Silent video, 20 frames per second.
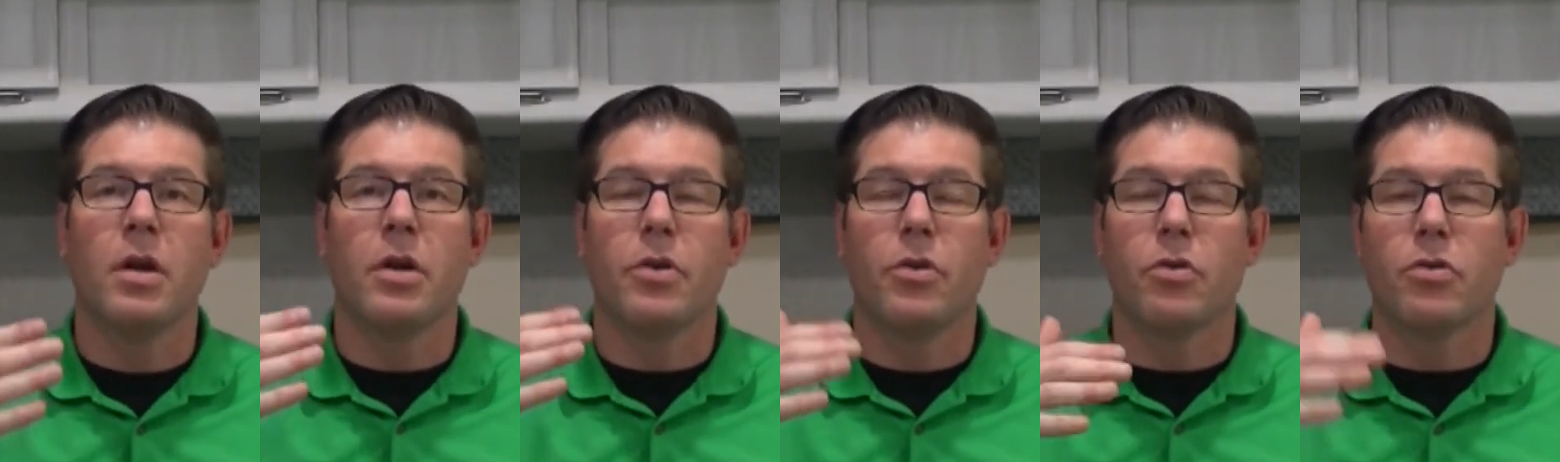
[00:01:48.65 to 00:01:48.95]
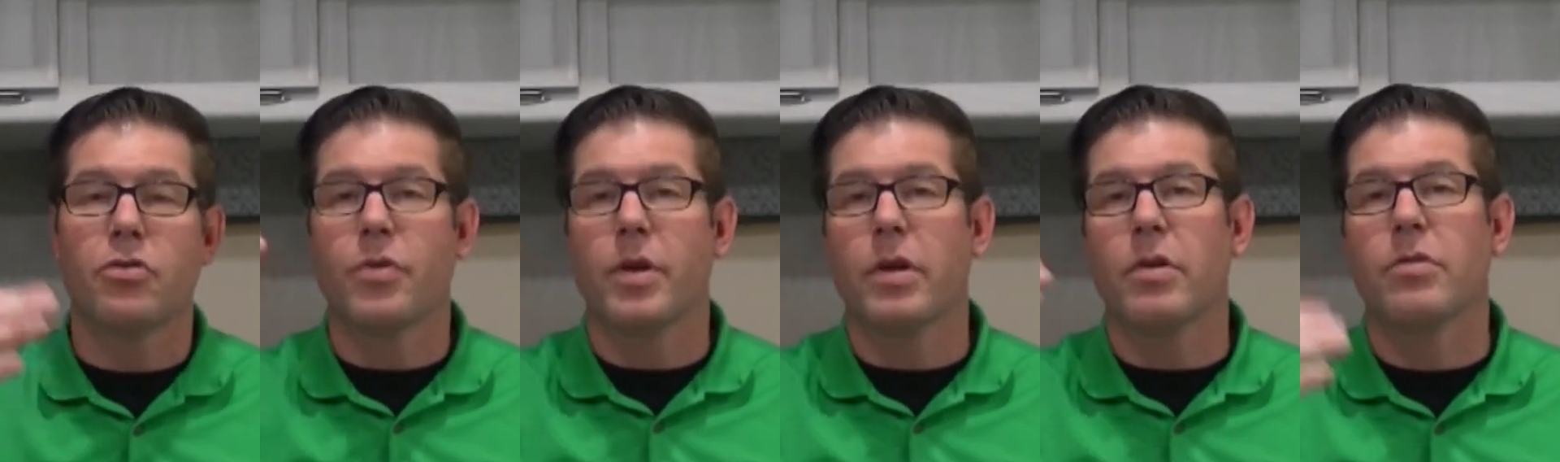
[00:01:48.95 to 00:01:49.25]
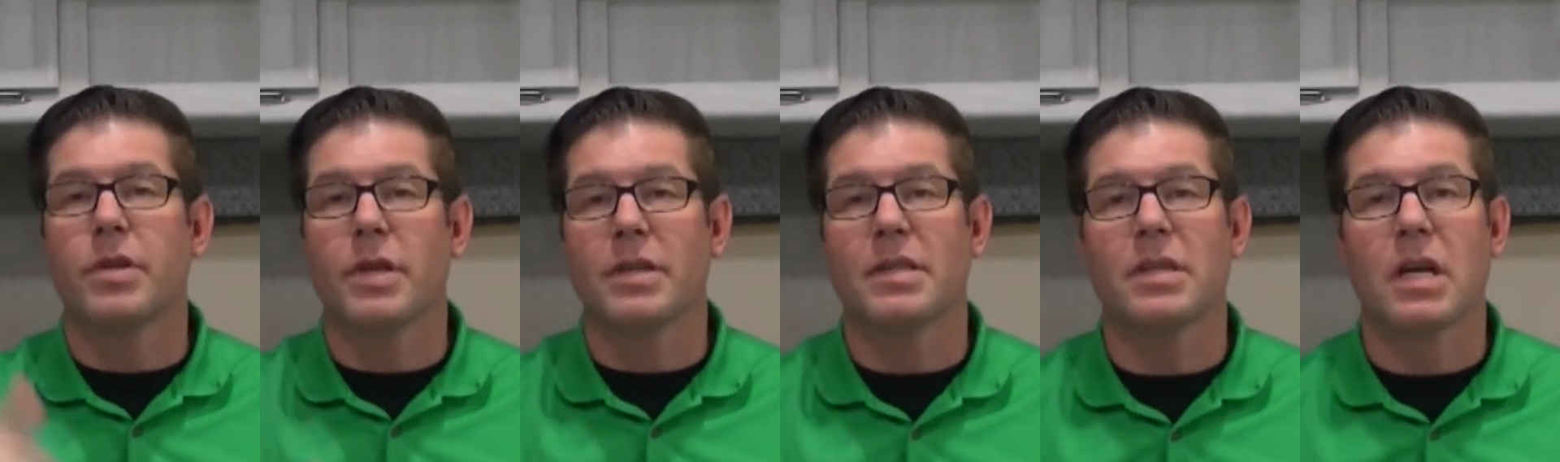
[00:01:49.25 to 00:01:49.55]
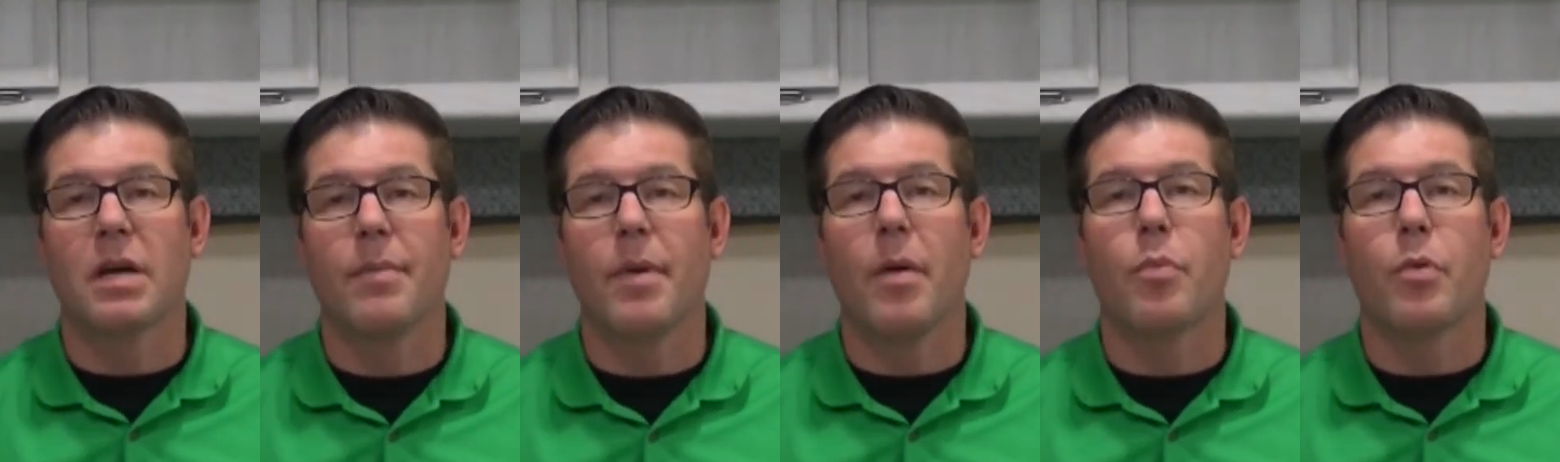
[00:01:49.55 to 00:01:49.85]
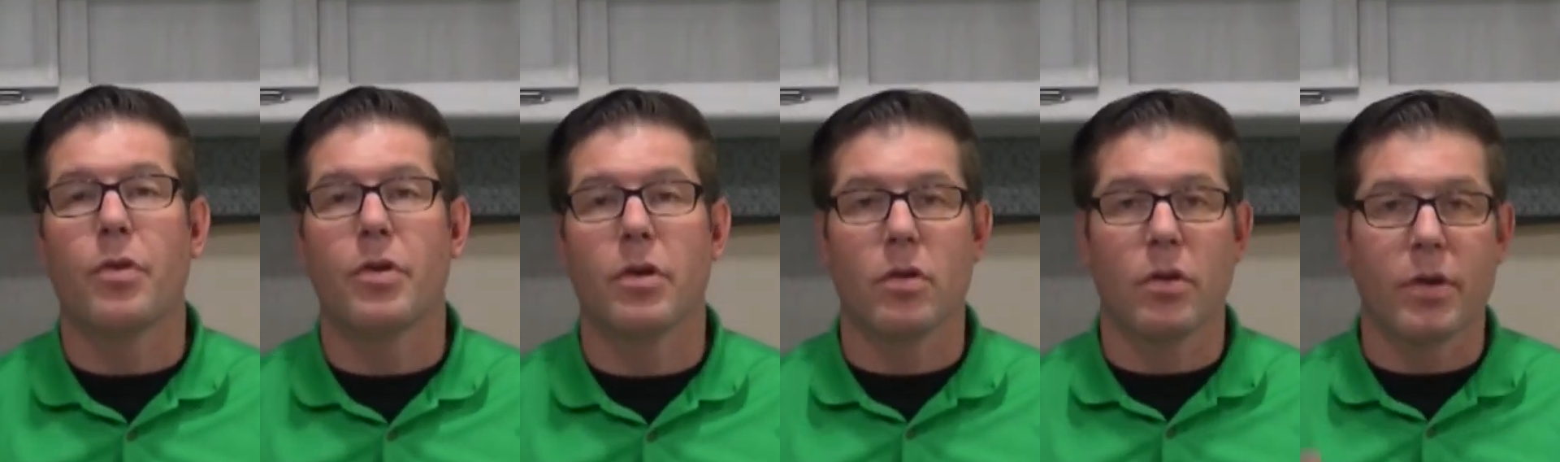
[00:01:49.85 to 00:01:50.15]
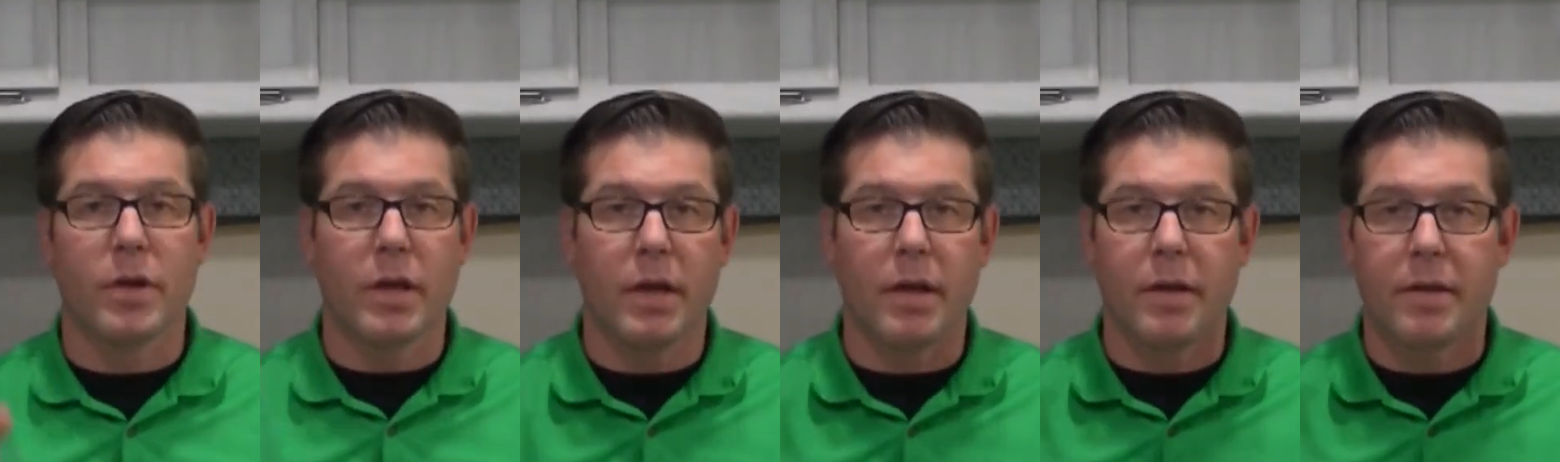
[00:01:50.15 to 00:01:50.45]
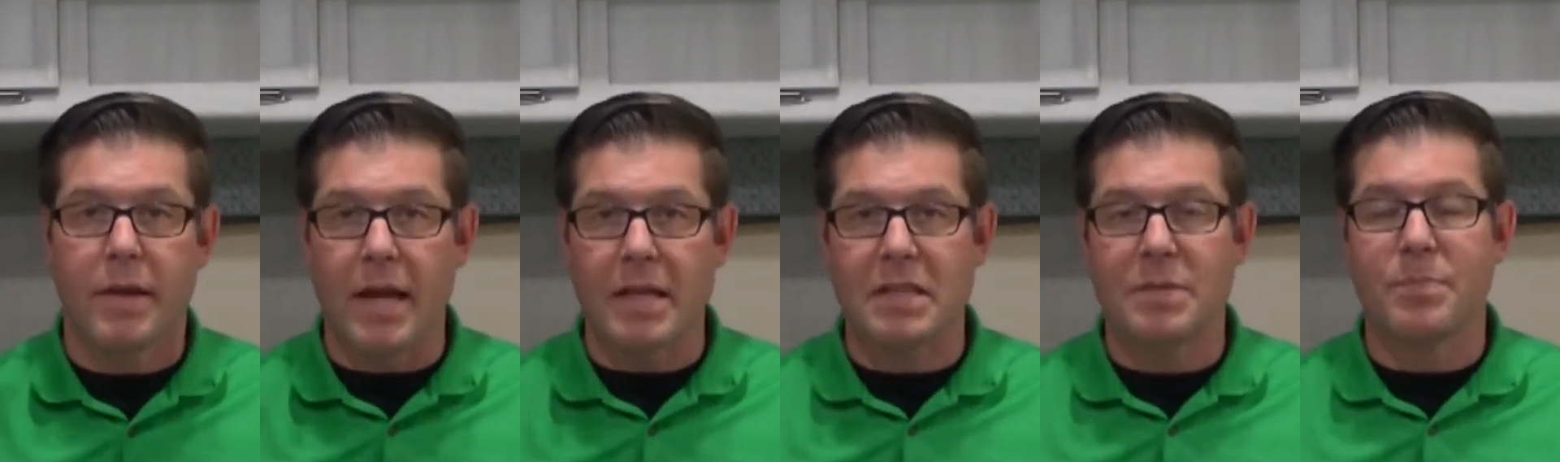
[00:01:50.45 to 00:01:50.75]
your trailer doesn't come up when they're looking
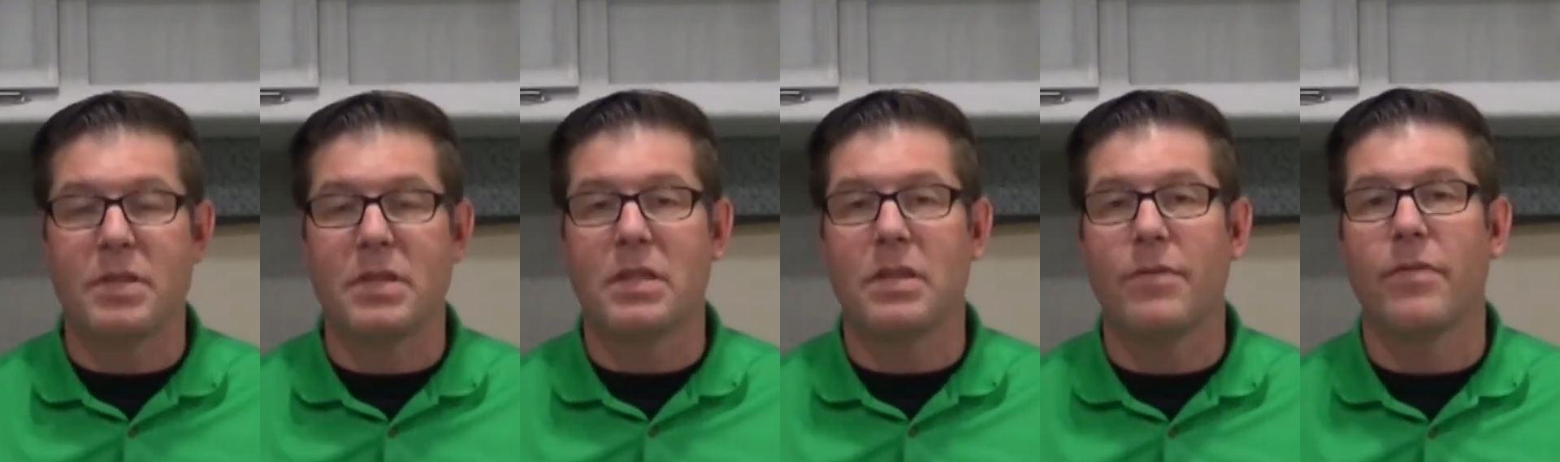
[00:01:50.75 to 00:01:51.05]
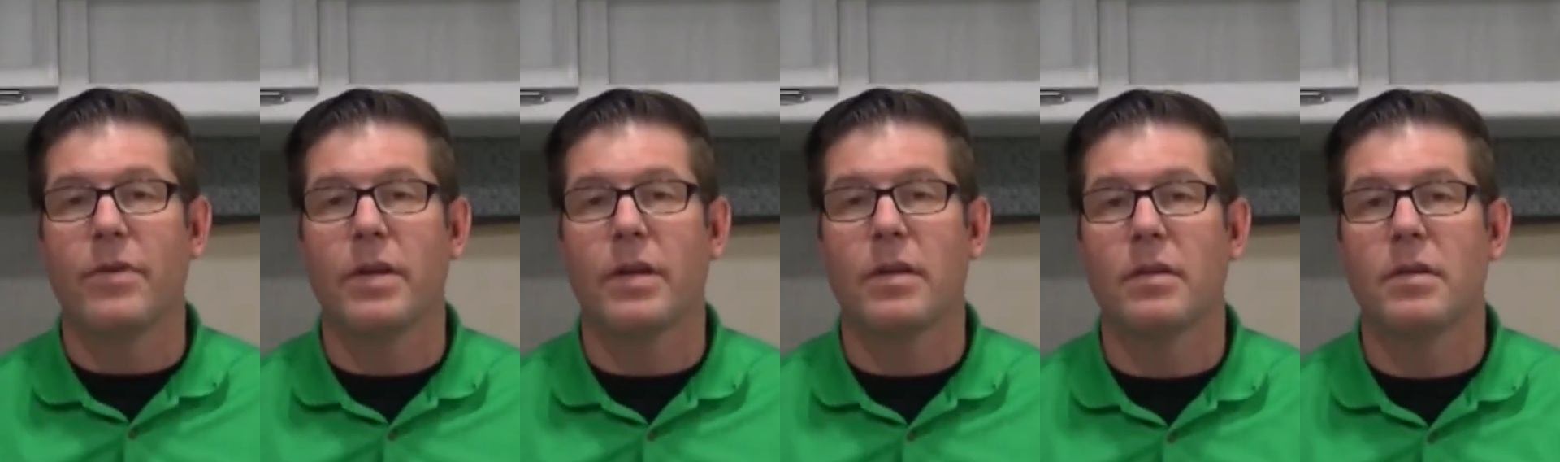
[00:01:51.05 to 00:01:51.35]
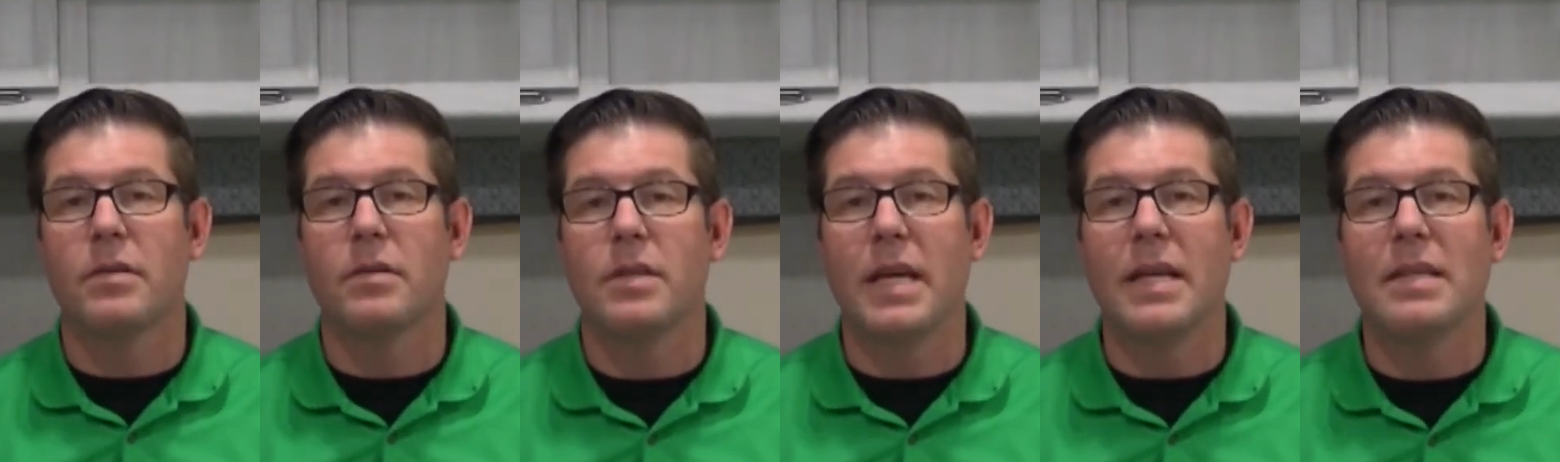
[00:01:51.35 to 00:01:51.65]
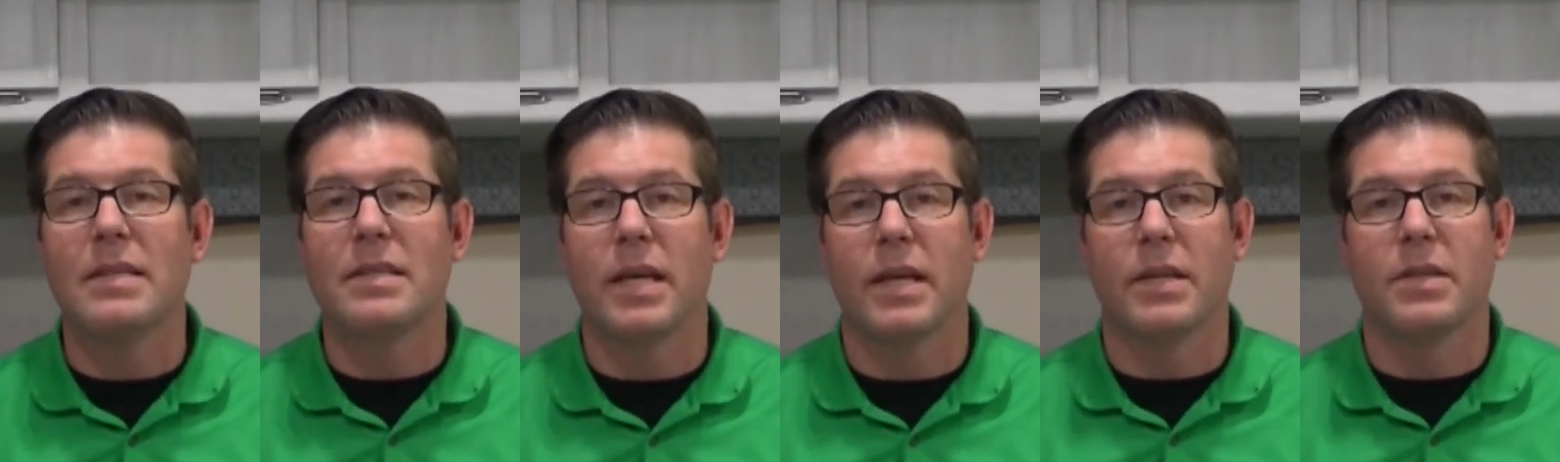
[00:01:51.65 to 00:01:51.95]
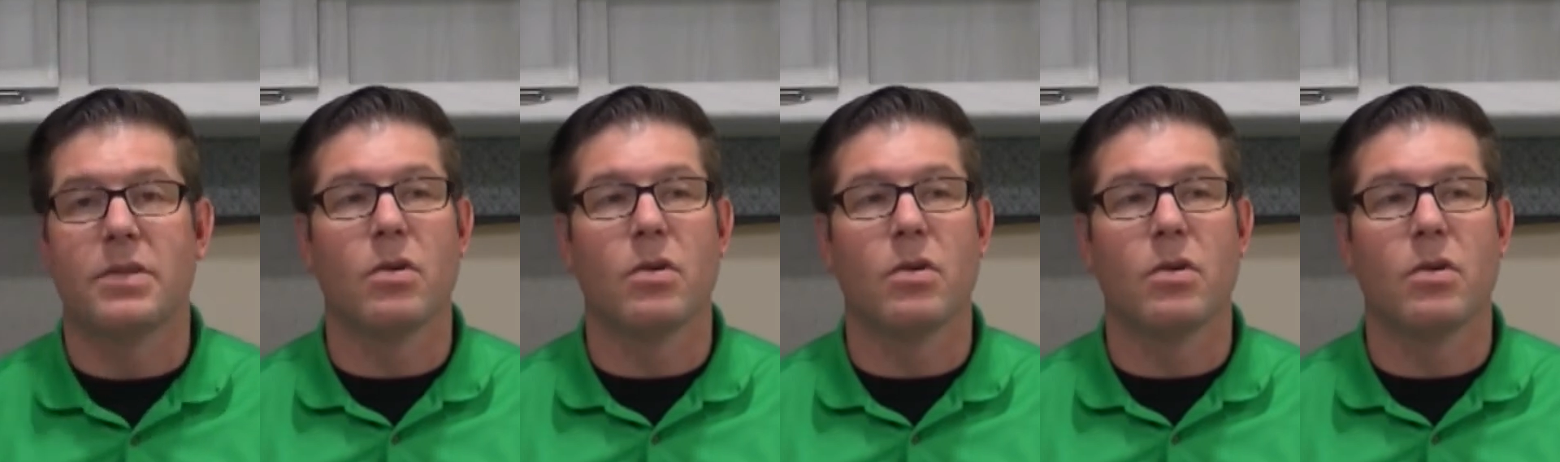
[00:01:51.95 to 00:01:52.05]
at that specific date set.